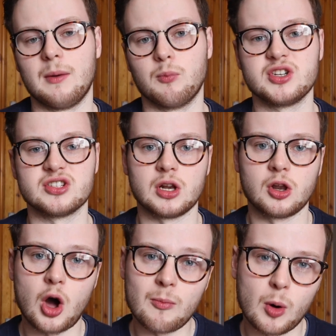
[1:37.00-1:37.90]
which is a
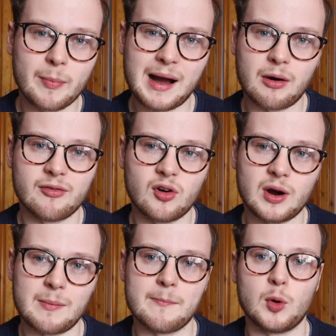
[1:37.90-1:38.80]
lot more
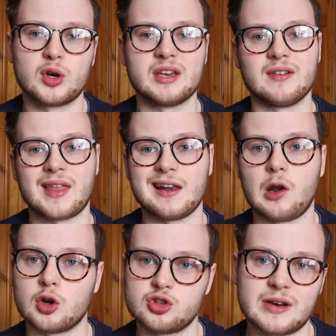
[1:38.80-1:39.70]
powerful and will give you that
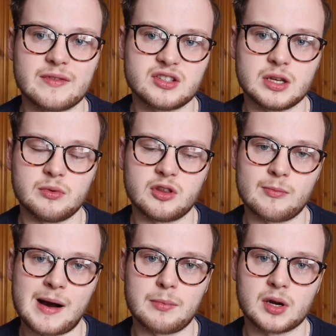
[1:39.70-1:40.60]
longevity with your
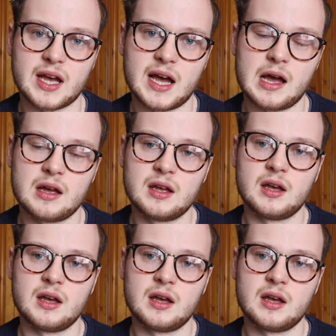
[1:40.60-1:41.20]
MacBook Air.